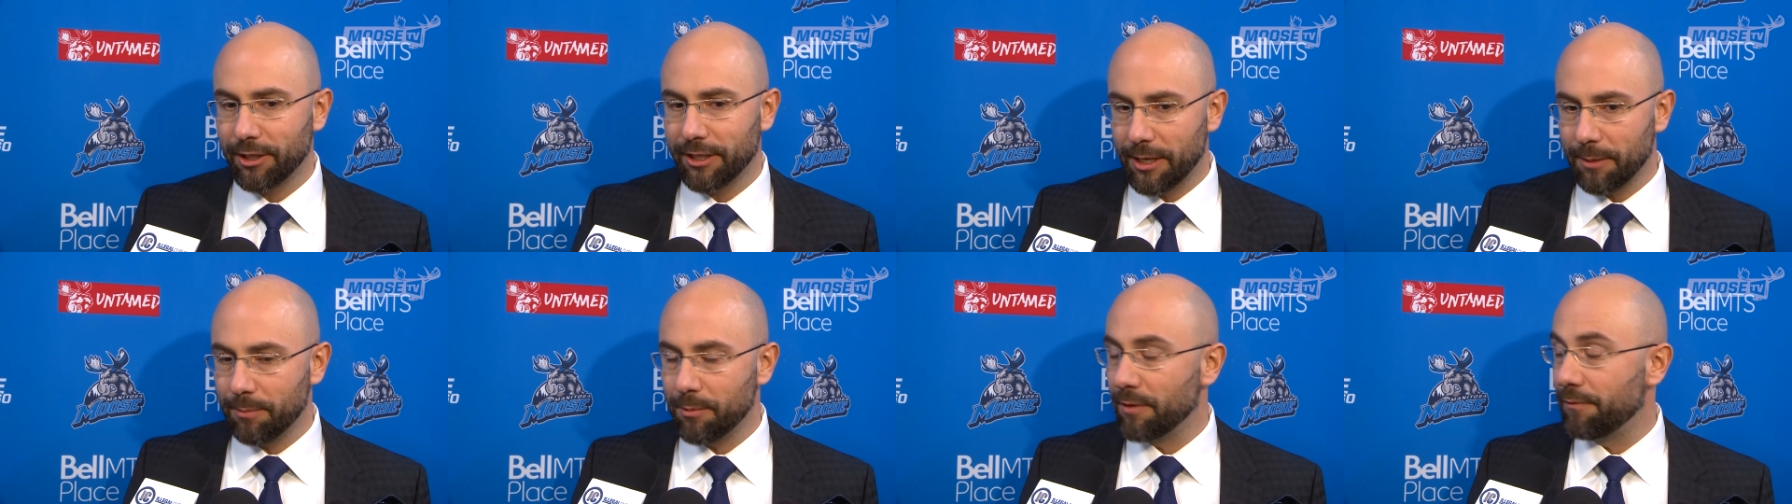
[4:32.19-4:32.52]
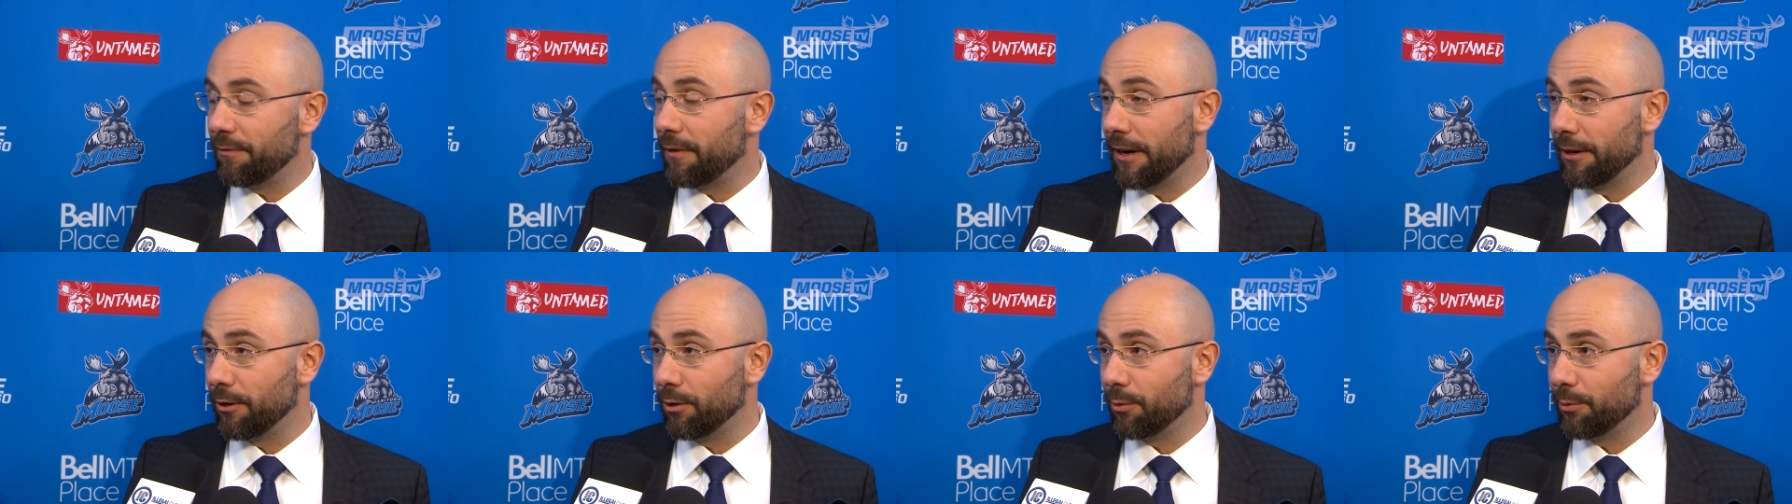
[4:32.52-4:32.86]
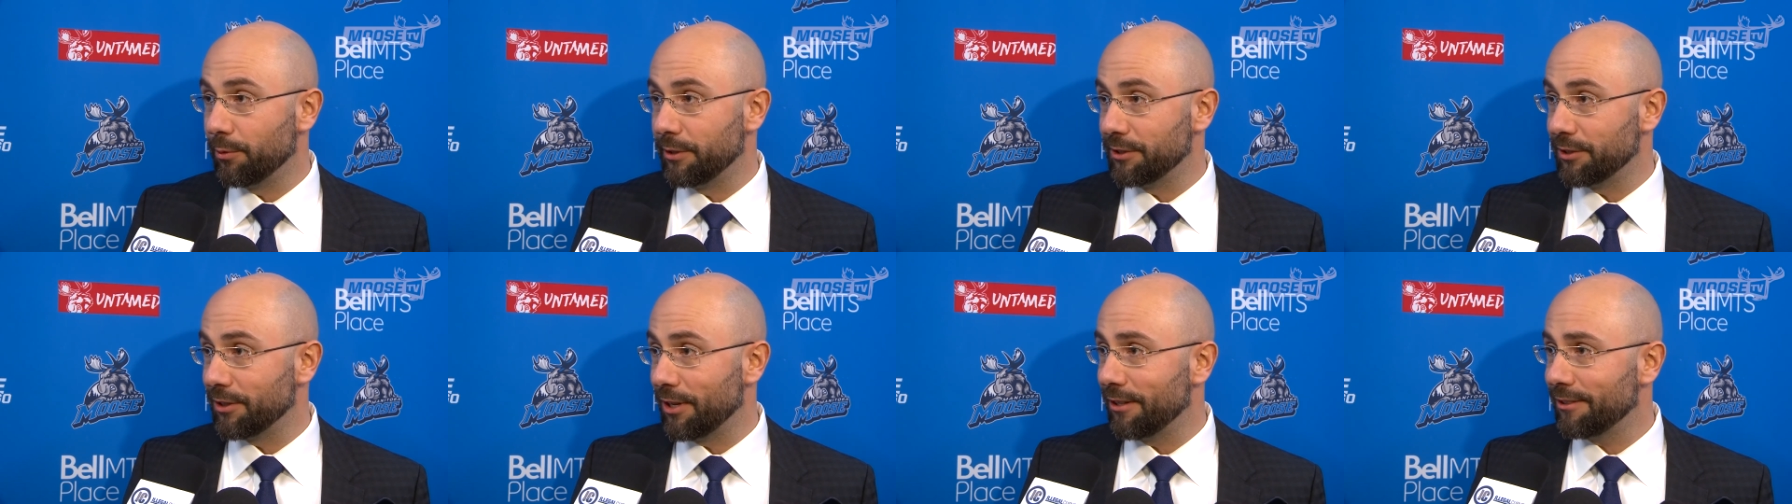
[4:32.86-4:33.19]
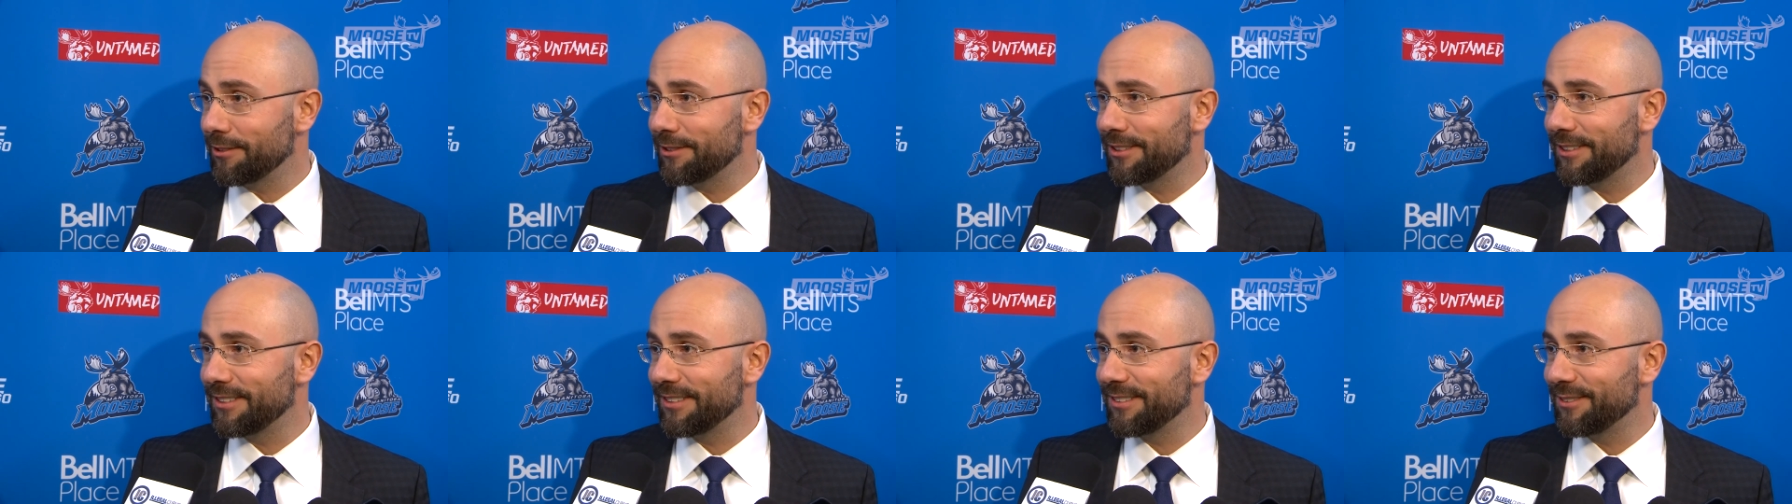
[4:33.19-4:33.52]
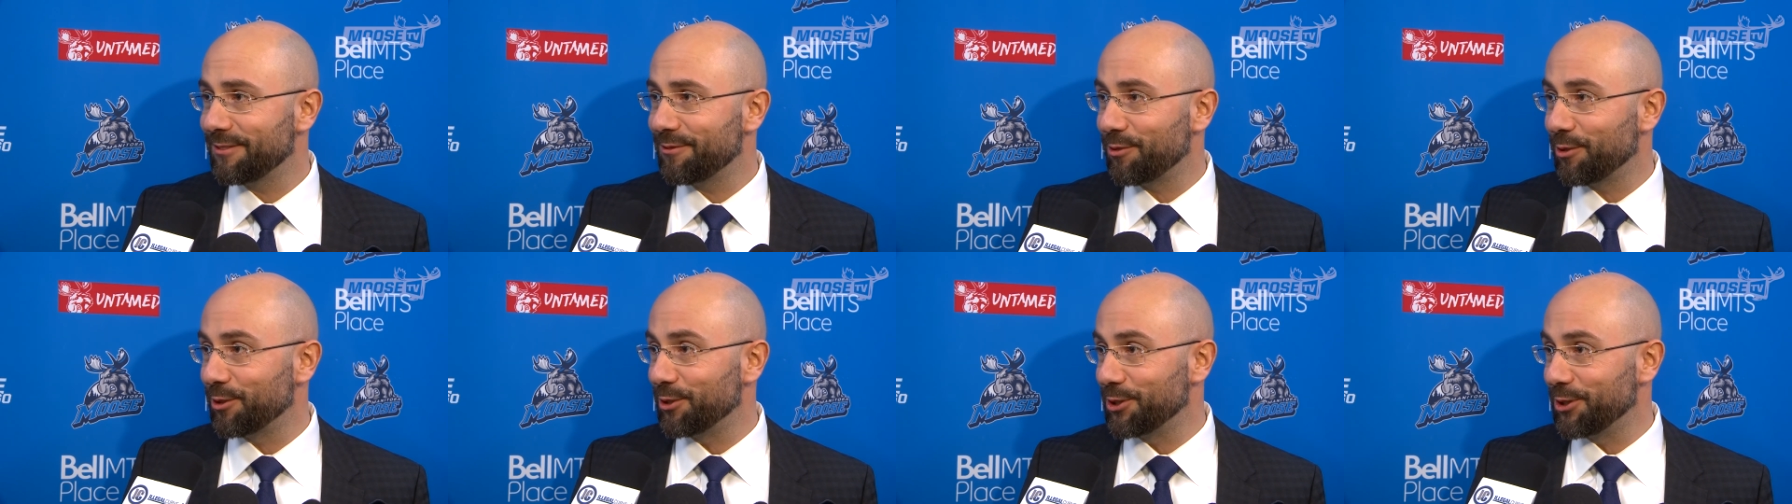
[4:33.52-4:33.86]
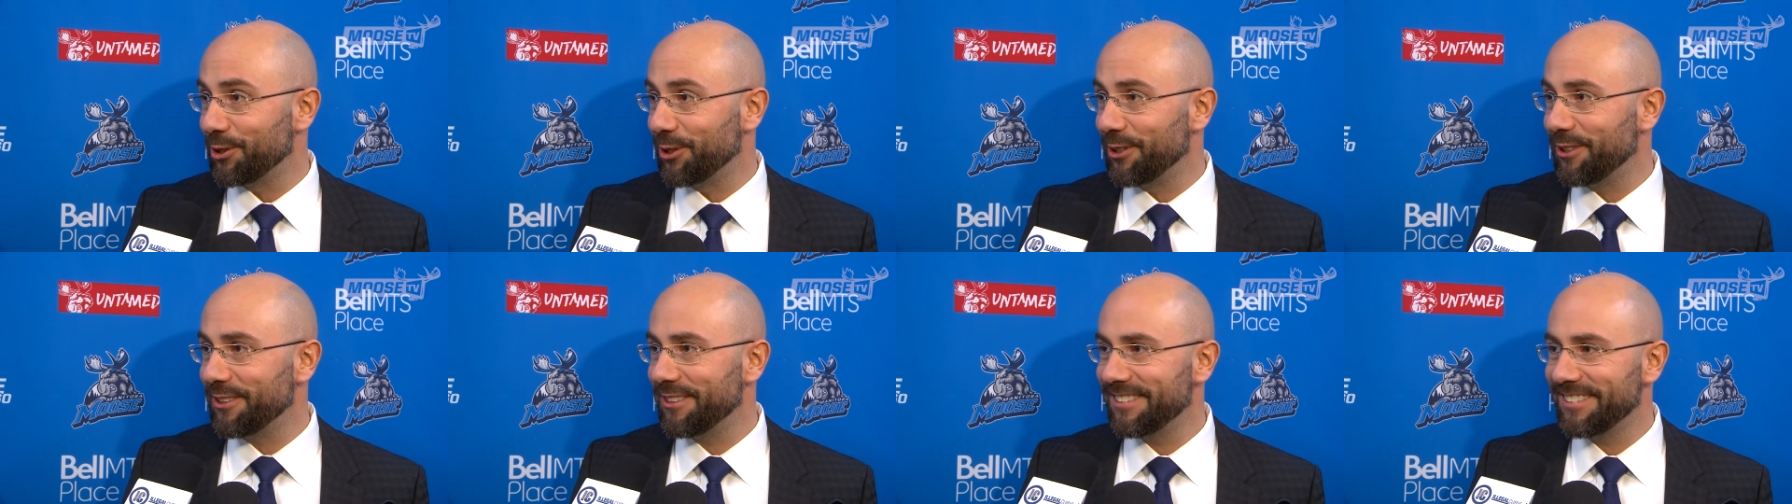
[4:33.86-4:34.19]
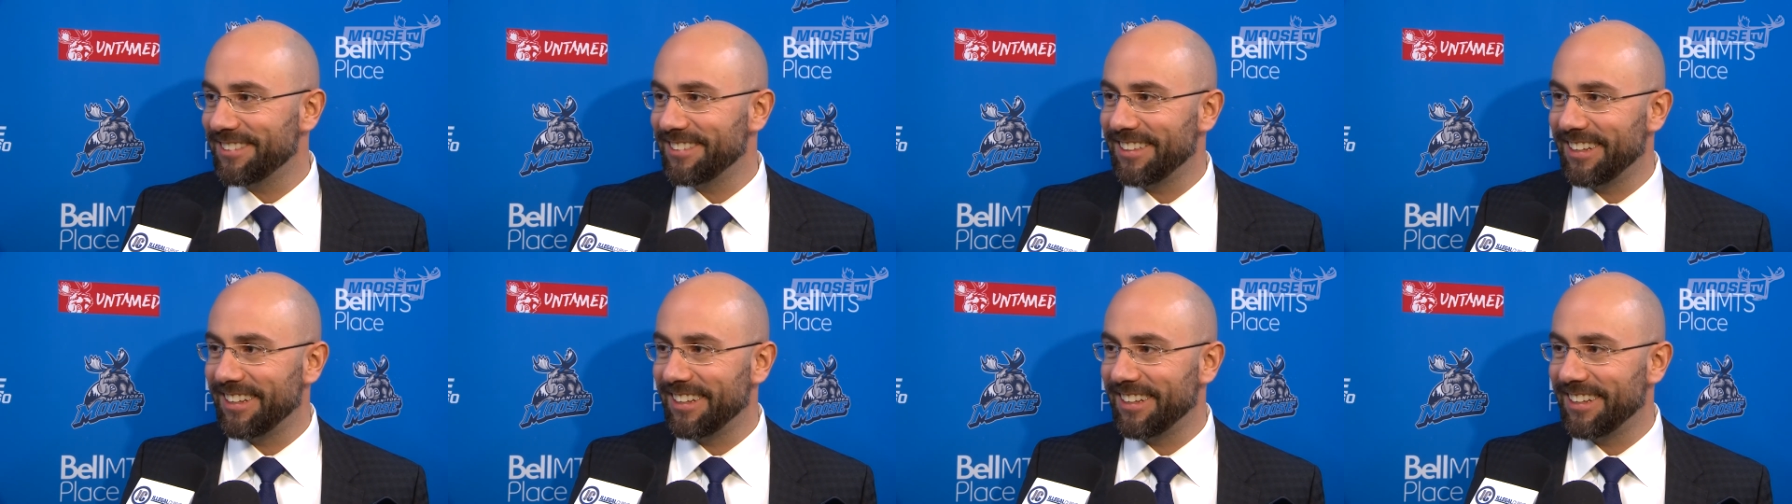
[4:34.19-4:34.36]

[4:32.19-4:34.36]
keep the final result for sure.